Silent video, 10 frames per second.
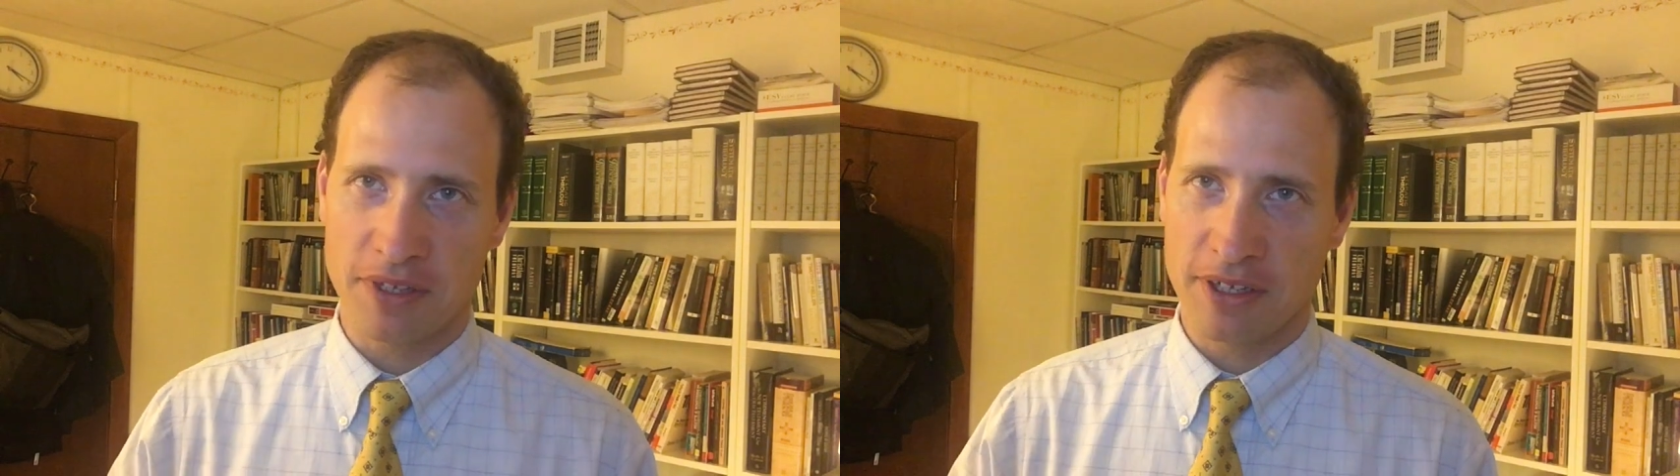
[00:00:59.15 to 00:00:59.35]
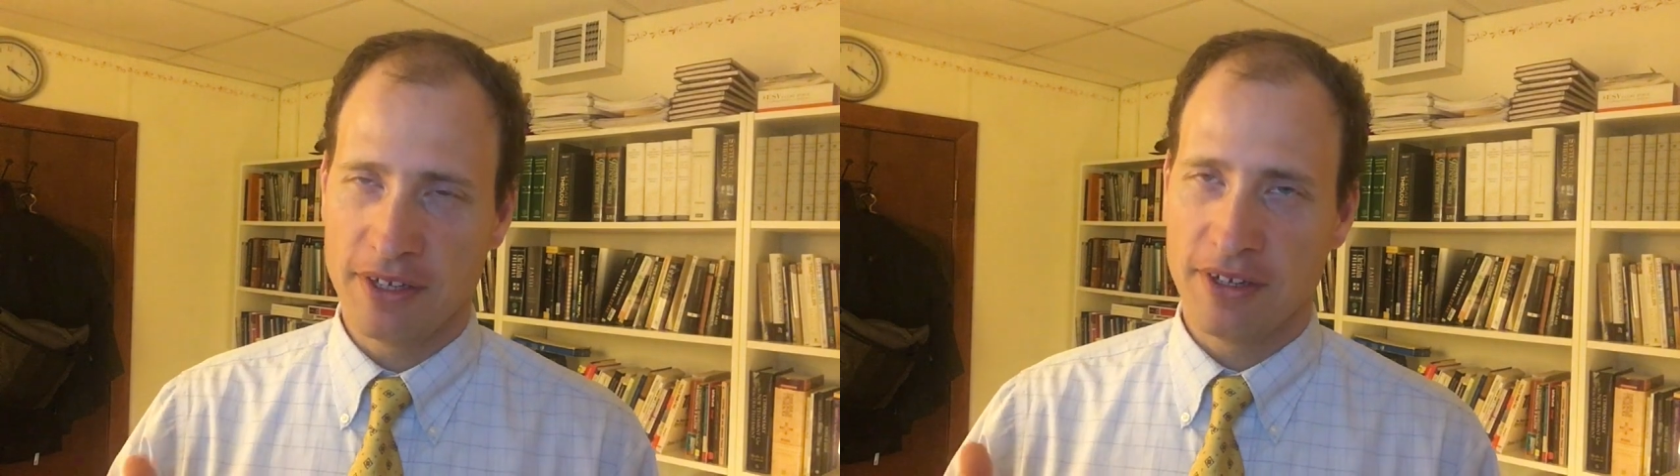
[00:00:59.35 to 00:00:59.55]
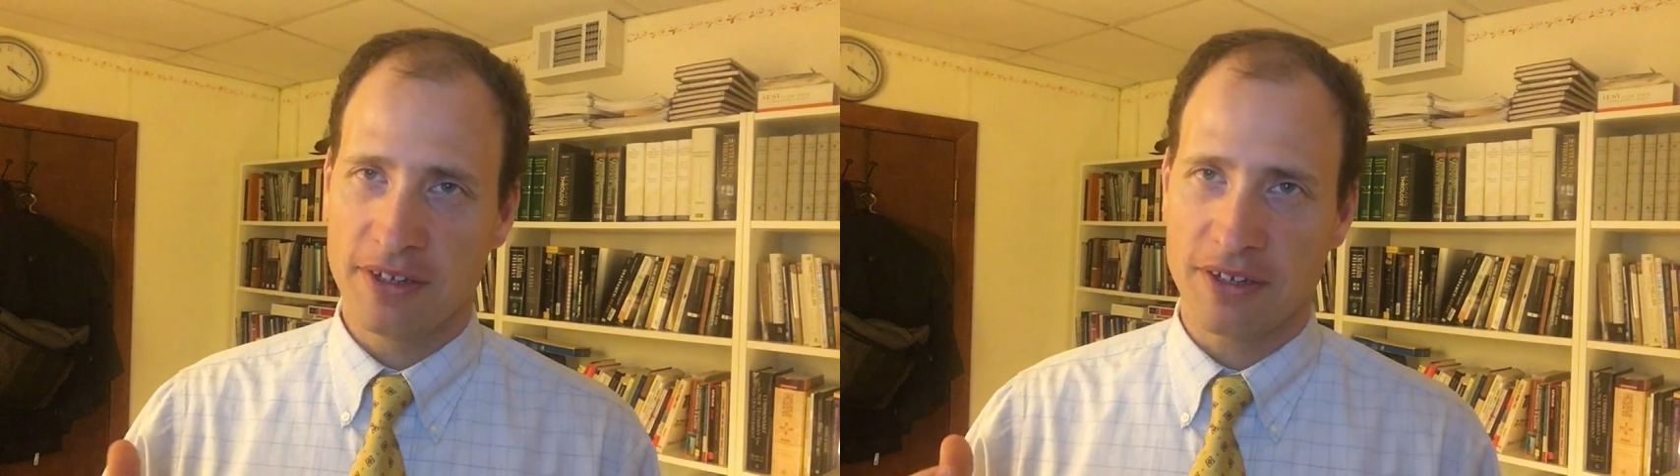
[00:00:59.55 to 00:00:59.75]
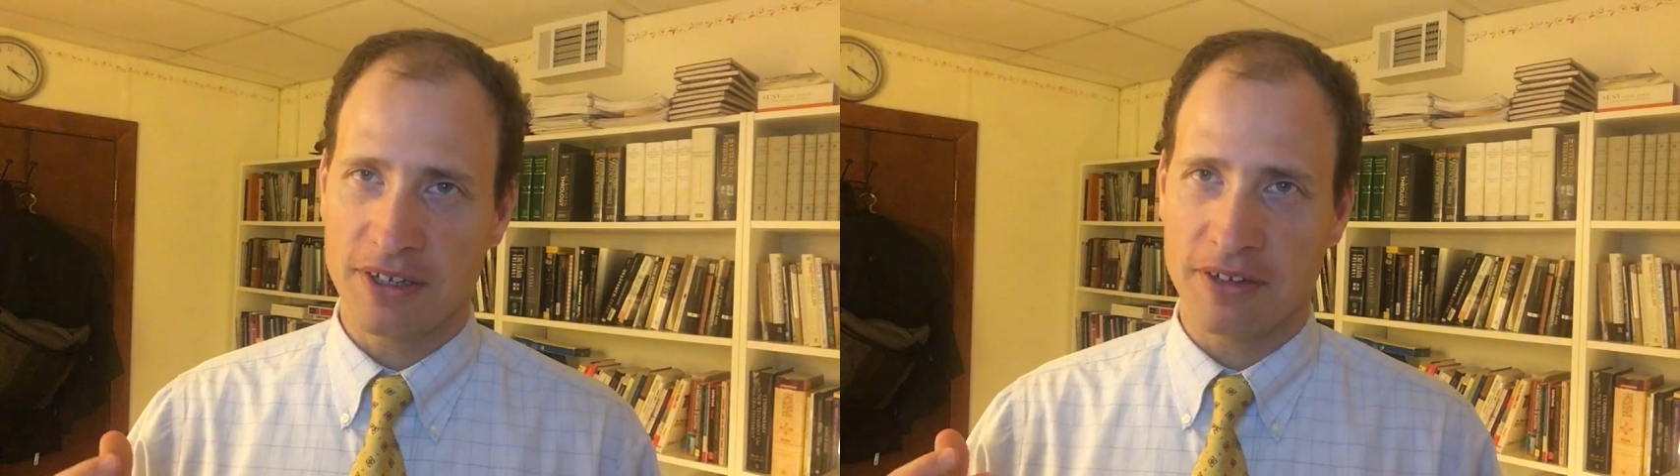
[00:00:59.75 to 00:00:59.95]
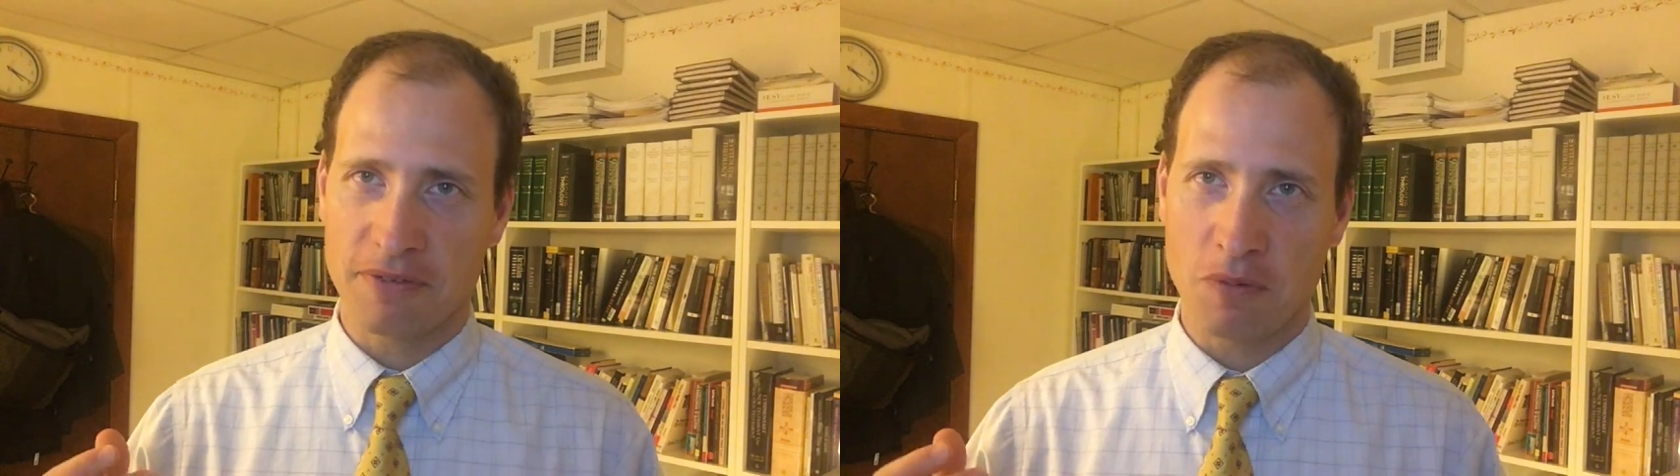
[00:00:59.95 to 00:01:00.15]

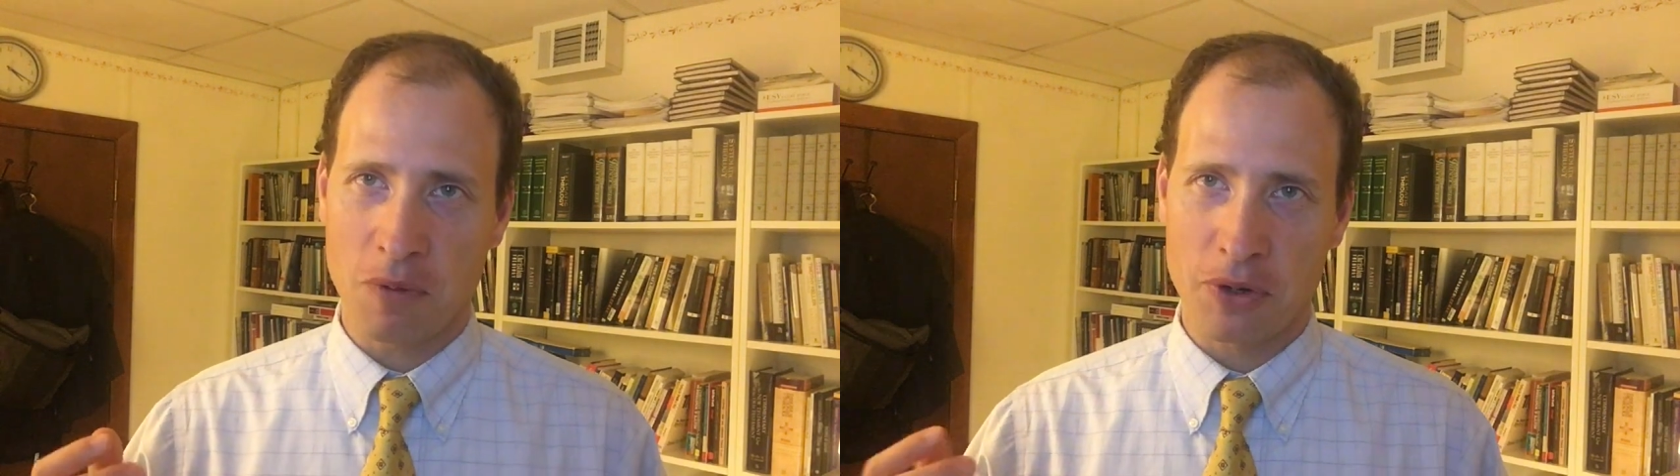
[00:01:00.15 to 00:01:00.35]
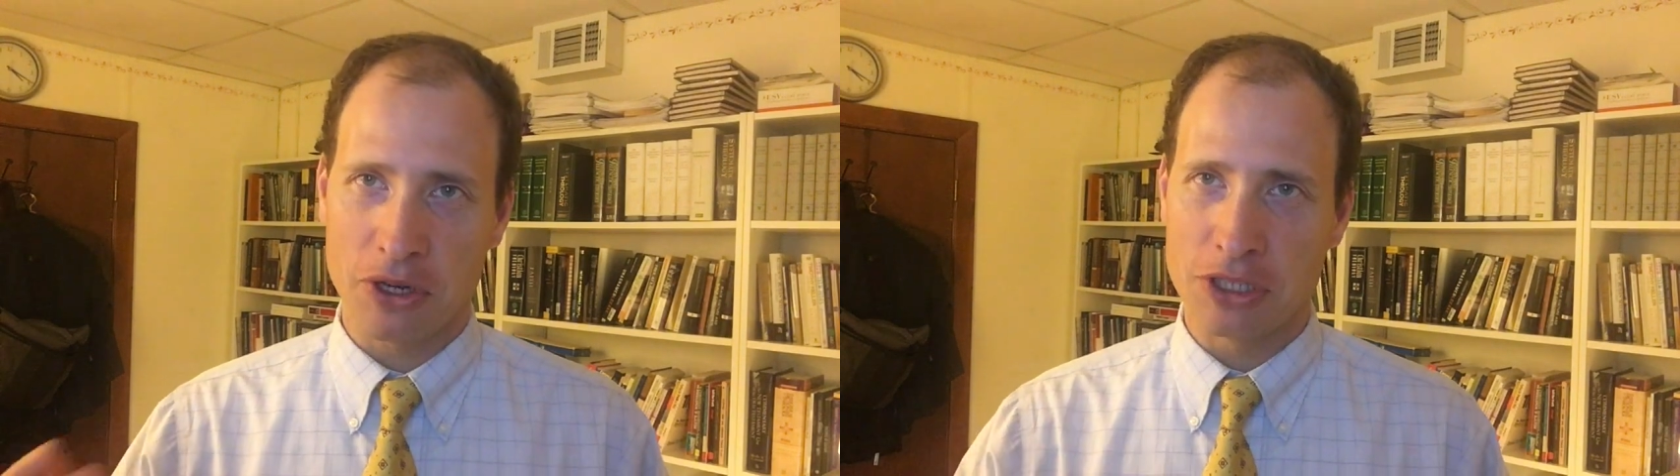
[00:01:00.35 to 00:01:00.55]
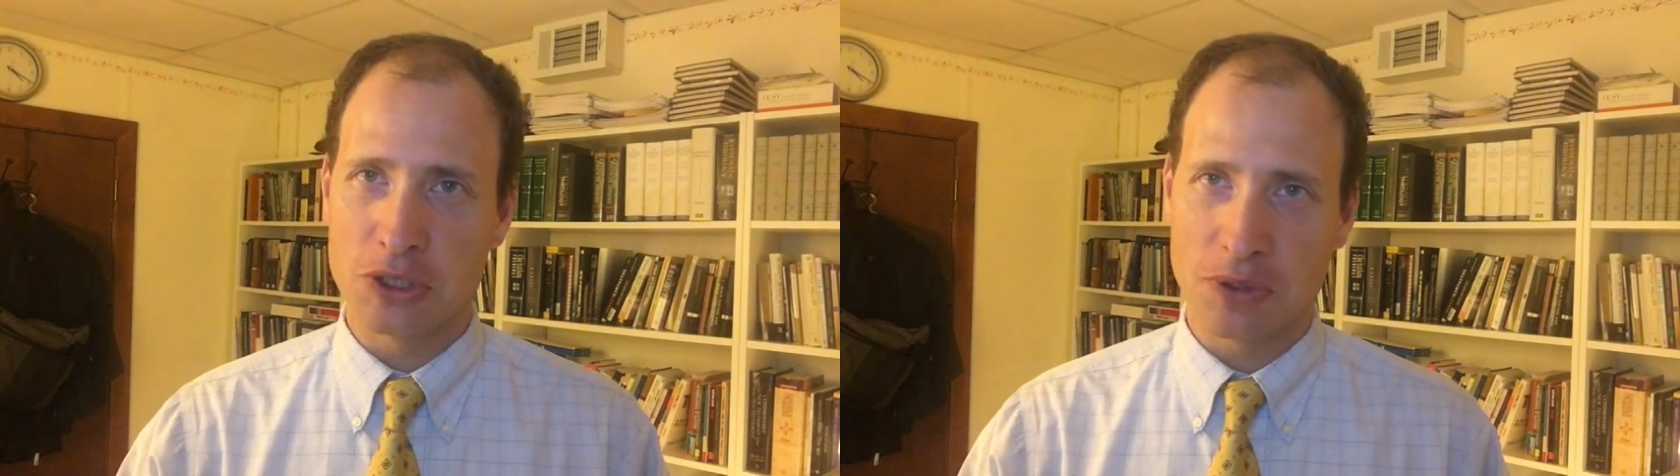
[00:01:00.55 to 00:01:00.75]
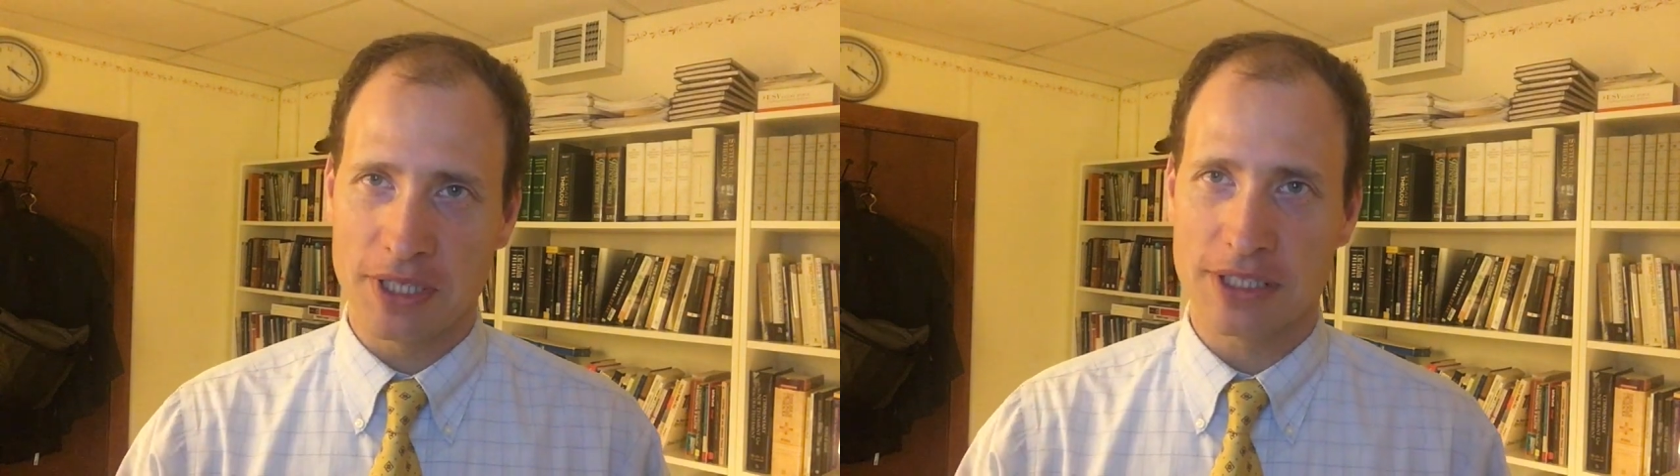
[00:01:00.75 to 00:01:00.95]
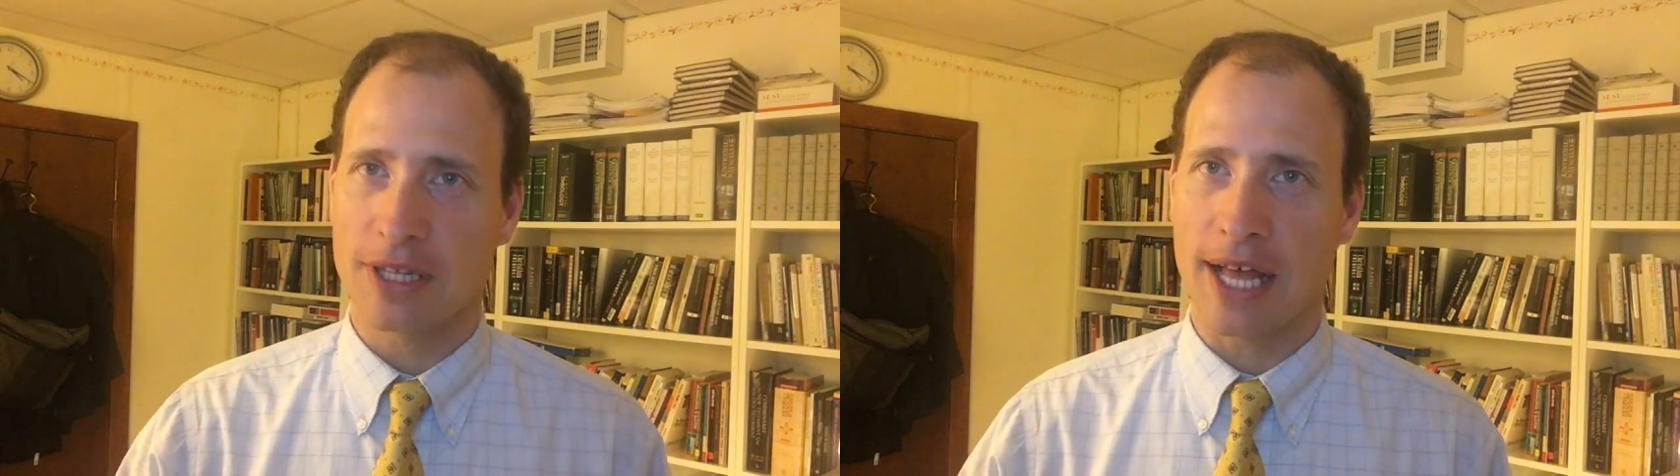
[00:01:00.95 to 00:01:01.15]
what we're going to do in
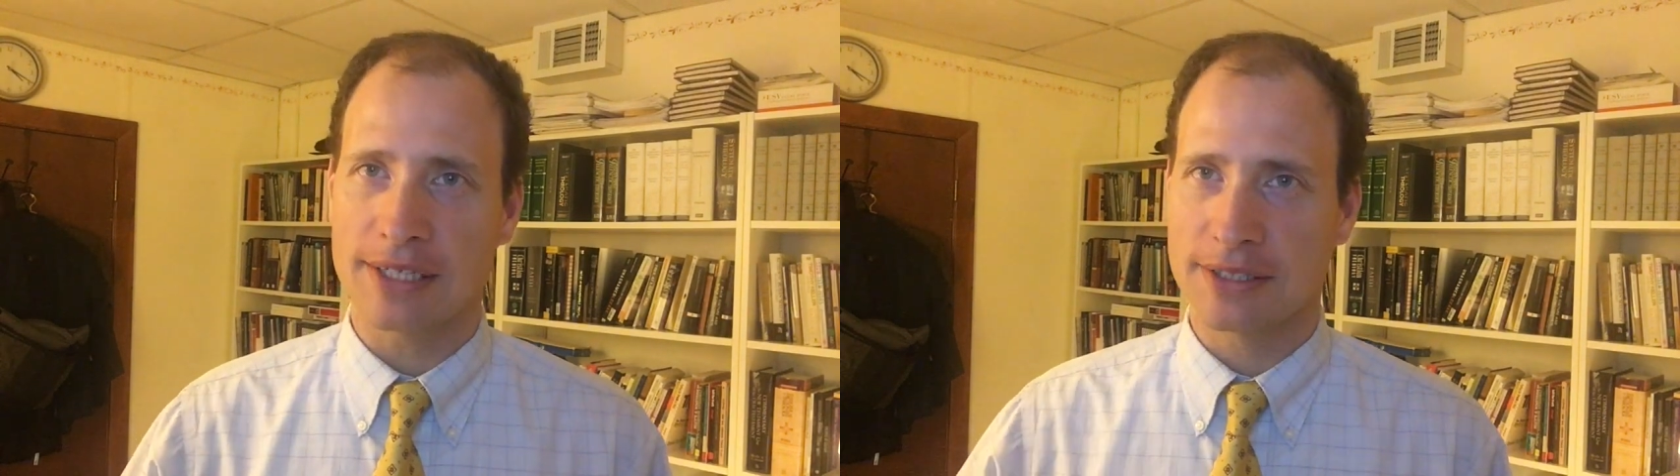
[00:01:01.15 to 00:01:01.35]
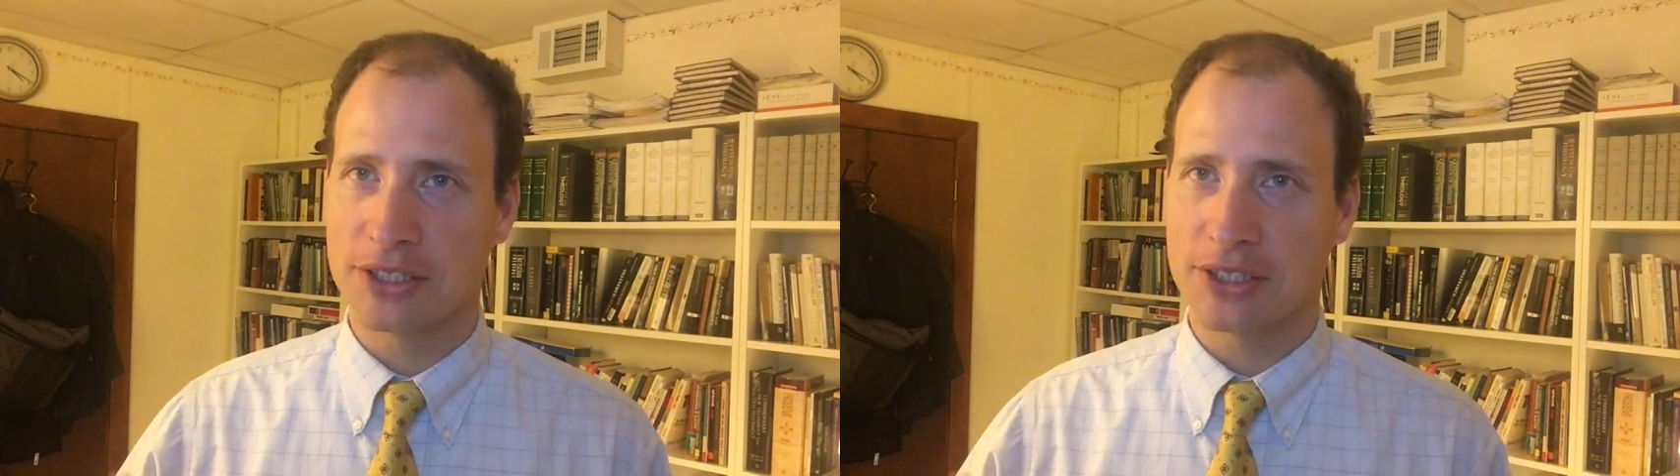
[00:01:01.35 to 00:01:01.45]
this class,